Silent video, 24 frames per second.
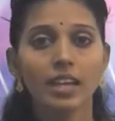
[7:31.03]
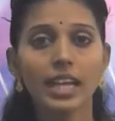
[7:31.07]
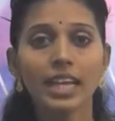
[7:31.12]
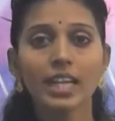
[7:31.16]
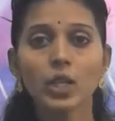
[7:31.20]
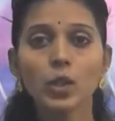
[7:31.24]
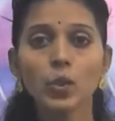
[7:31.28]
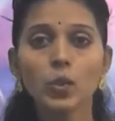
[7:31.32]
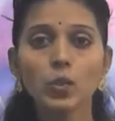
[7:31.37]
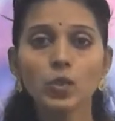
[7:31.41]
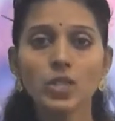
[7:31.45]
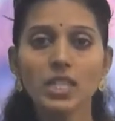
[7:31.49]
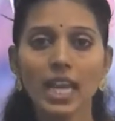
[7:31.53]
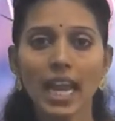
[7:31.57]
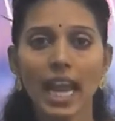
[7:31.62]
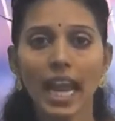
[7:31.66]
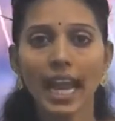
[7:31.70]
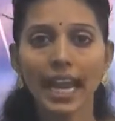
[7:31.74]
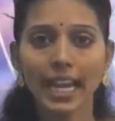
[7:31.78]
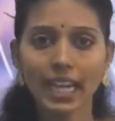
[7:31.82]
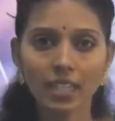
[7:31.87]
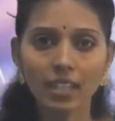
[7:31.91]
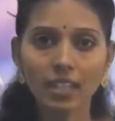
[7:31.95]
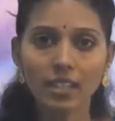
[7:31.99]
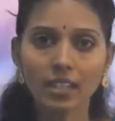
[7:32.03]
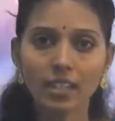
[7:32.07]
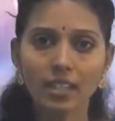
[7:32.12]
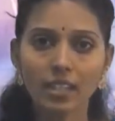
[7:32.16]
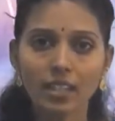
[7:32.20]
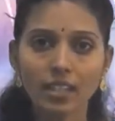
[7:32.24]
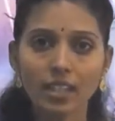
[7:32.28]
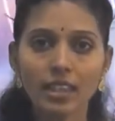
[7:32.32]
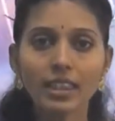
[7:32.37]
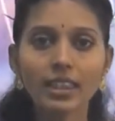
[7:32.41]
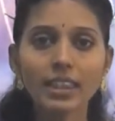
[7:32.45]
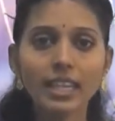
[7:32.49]
acute angle.
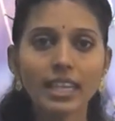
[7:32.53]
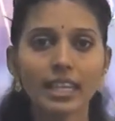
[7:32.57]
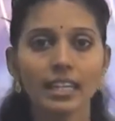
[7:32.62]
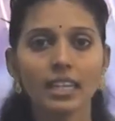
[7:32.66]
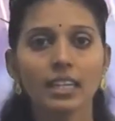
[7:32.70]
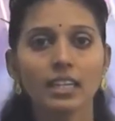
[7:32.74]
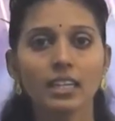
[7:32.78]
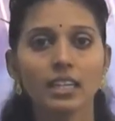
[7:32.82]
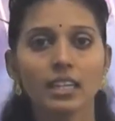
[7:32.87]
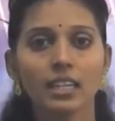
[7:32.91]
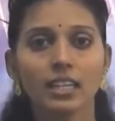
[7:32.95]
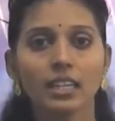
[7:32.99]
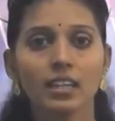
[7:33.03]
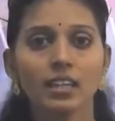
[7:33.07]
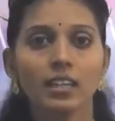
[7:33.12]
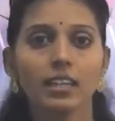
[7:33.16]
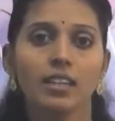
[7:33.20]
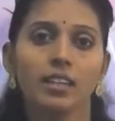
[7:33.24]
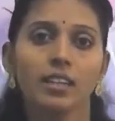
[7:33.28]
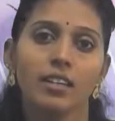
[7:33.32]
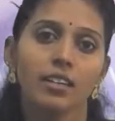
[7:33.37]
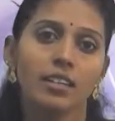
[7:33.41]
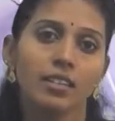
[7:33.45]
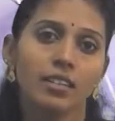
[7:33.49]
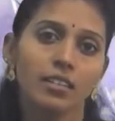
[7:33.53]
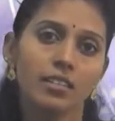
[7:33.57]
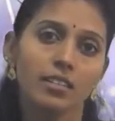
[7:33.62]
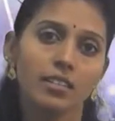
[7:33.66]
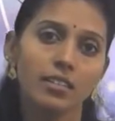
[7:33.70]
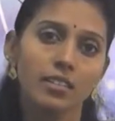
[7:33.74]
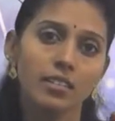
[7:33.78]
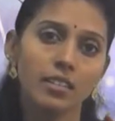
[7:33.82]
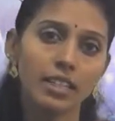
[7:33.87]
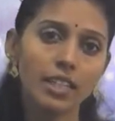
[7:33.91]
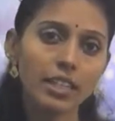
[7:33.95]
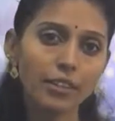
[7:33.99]
Then,
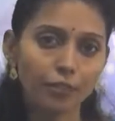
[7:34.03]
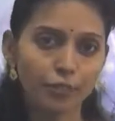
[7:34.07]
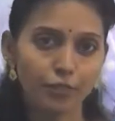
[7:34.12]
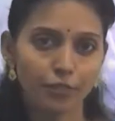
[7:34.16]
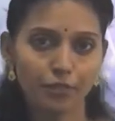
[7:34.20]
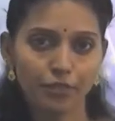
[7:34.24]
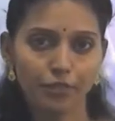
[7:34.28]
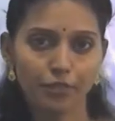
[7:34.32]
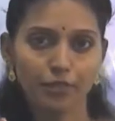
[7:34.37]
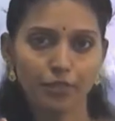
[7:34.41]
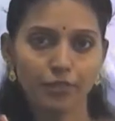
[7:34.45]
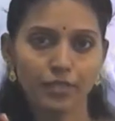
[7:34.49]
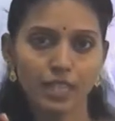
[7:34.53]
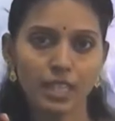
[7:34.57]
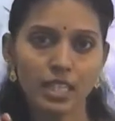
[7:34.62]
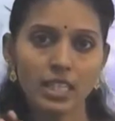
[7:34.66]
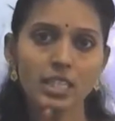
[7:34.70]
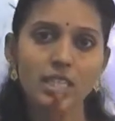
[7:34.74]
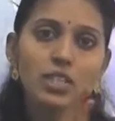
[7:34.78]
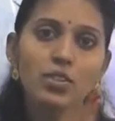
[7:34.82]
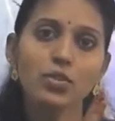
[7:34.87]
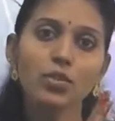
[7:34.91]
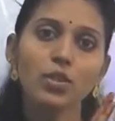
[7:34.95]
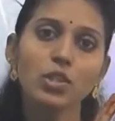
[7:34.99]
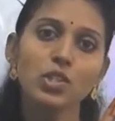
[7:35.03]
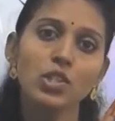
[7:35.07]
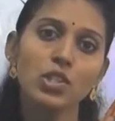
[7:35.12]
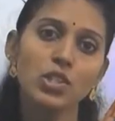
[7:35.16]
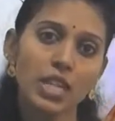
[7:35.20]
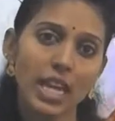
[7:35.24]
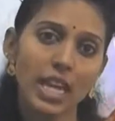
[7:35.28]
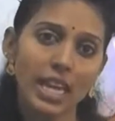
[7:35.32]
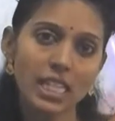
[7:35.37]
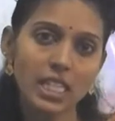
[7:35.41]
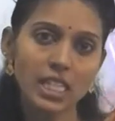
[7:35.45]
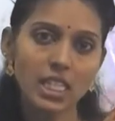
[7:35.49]
if it
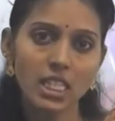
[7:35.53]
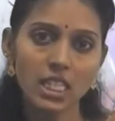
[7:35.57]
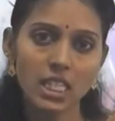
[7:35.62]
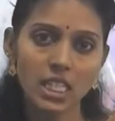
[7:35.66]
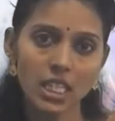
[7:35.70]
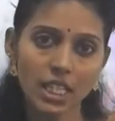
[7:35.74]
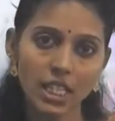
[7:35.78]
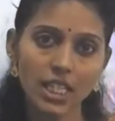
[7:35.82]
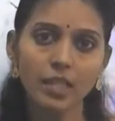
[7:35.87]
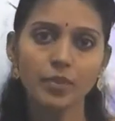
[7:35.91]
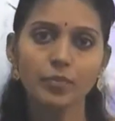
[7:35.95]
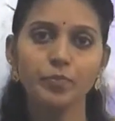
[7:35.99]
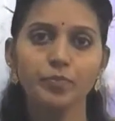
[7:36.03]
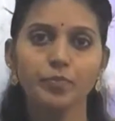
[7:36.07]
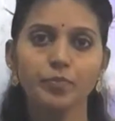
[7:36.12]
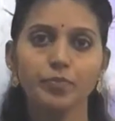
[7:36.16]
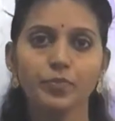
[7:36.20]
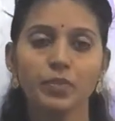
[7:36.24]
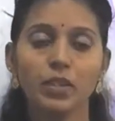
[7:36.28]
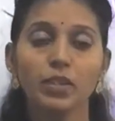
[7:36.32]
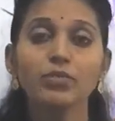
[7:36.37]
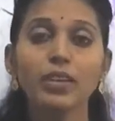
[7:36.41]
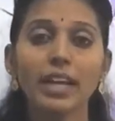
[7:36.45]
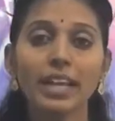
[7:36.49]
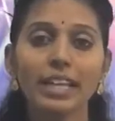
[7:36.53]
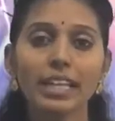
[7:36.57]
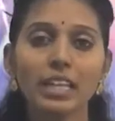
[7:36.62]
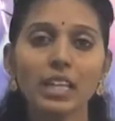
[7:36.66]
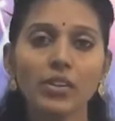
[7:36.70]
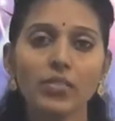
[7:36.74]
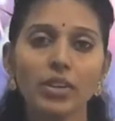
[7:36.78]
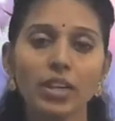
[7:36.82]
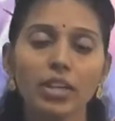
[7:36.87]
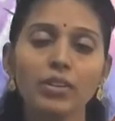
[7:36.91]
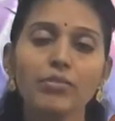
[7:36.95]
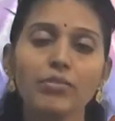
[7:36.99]
reaches 90 degree,
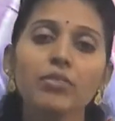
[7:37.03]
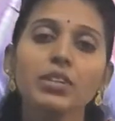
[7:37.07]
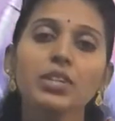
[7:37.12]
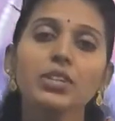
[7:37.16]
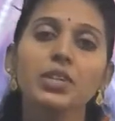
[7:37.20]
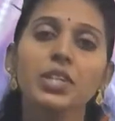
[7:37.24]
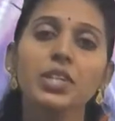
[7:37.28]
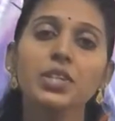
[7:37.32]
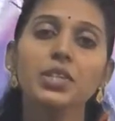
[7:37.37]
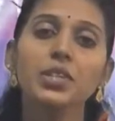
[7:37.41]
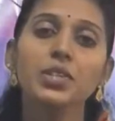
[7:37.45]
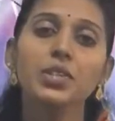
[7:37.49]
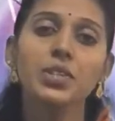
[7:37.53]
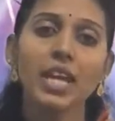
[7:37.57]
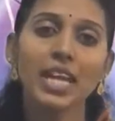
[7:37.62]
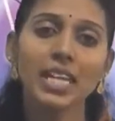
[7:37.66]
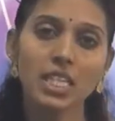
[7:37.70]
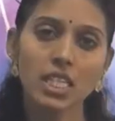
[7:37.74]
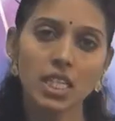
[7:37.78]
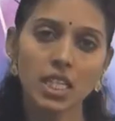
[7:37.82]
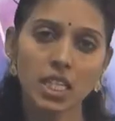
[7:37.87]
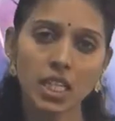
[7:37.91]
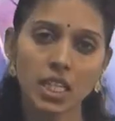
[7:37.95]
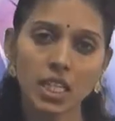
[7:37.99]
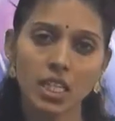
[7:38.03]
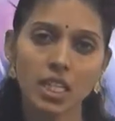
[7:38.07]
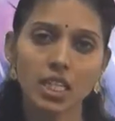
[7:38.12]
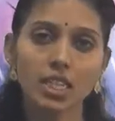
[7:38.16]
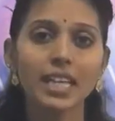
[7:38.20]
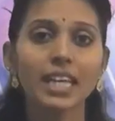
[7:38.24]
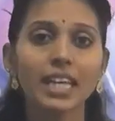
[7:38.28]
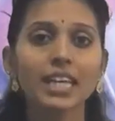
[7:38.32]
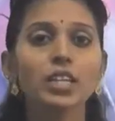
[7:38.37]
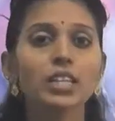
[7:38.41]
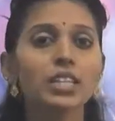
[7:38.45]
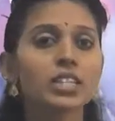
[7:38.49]
final ray, if it reaches 90 degree,
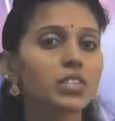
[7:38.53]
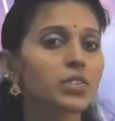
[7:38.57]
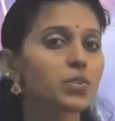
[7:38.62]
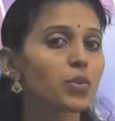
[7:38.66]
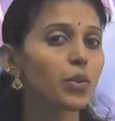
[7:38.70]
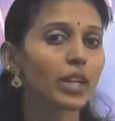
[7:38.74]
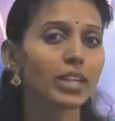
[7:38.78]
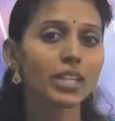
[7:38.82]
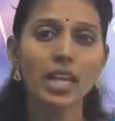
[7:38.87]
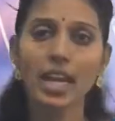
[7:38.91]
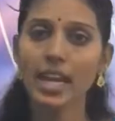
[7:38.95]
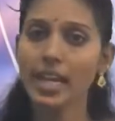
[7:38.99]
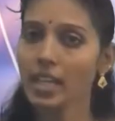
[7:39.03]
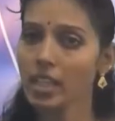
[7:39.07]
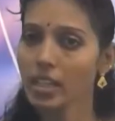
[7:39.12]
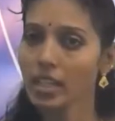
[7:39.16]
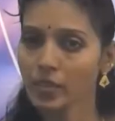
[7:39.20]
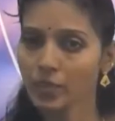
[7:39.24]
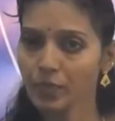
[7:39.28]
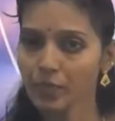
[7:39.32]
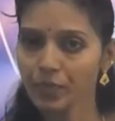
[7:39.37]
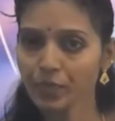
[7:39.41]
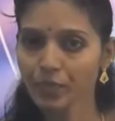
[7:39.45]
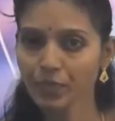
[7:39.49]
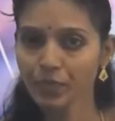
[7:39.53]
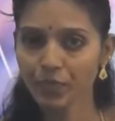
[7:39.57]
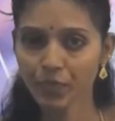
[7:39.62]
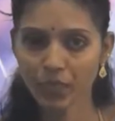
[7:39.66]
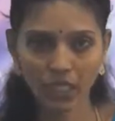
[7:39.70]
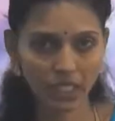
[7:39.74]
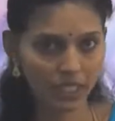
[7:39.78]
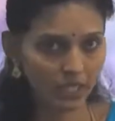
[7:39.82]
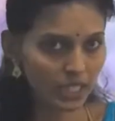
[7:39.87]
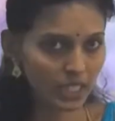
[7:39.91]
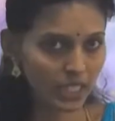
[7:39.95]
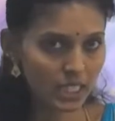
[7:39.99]
then it is right angle,
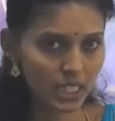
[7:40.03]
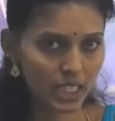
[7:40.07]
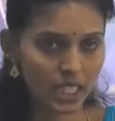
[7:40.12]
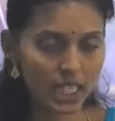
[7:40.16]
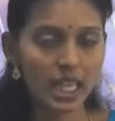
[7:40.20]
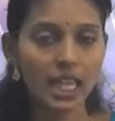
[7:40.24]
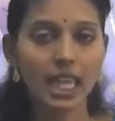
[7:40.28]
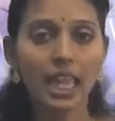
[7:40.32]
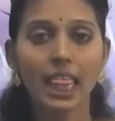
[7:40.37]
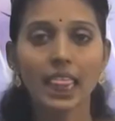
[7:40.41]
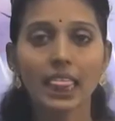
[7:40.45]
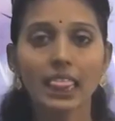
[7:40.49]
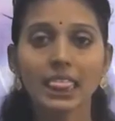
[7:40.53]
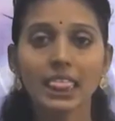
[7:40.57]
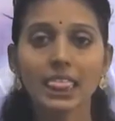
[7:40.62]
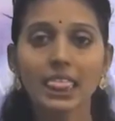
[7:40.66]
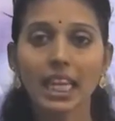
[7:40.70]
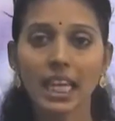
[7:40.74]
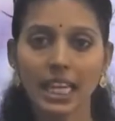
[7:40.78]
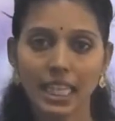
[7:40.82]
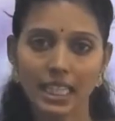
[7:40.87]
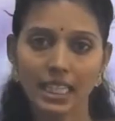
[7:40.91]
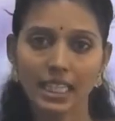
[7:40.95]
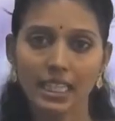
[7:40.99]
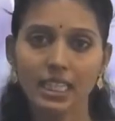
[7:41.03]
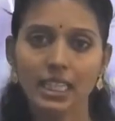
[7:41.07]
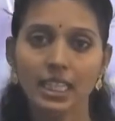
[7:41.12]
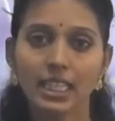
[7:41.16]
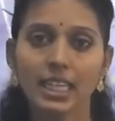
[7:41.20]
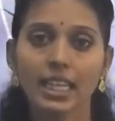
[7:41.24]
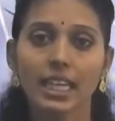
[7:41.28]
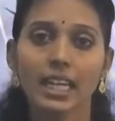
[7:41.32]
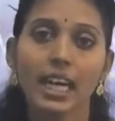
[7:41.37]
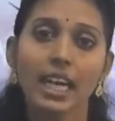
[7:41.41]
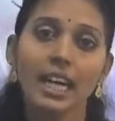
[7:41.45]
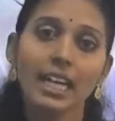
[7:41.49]
right? Then,
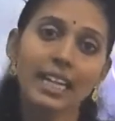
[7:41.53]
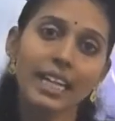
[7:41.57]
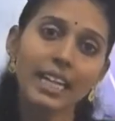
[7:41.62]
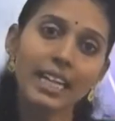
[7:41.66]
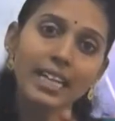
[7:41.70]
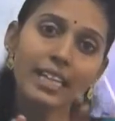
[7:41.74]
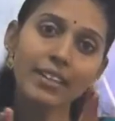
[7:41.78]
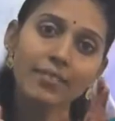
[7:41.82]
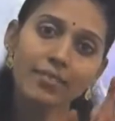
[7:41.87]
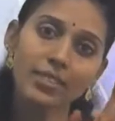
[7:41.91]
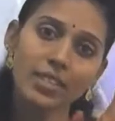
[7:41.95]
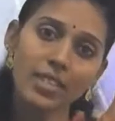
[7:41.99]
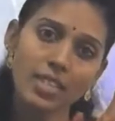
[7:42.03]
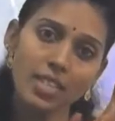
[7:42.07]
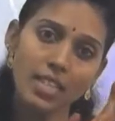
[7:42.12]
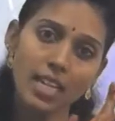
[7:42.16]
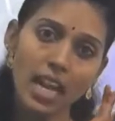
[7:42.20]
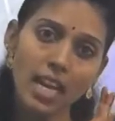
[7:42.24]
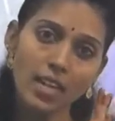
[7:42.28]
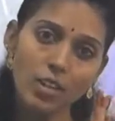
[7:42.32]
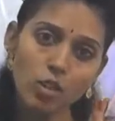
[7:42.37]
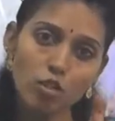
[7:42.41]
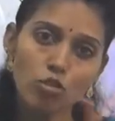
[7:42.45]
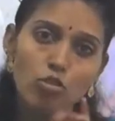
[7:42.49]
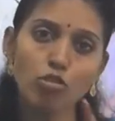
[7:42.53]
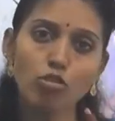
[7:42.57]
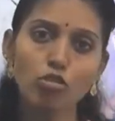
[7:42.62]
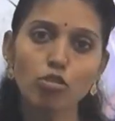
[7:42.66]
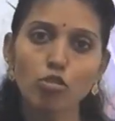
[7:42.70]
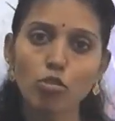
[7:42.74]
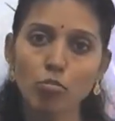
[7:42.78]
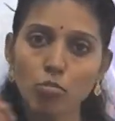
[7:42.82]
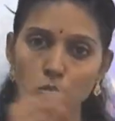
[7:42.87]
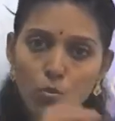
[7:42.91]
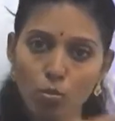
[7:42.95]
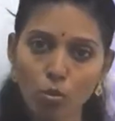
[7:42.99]
again, if it starts
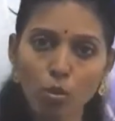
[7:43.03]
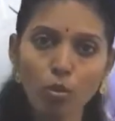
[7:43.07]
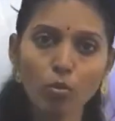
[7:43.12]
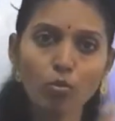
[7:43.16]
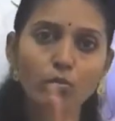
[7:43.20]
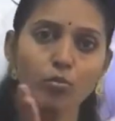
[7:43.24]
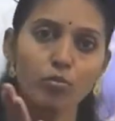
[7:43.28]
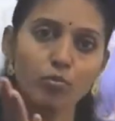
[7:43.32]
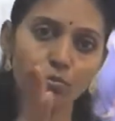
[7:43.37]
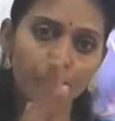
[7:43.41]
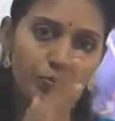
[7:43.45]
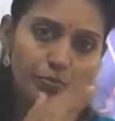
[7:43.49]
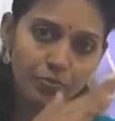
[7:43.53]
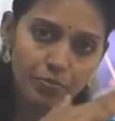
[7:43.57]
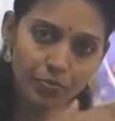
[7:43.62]
to move,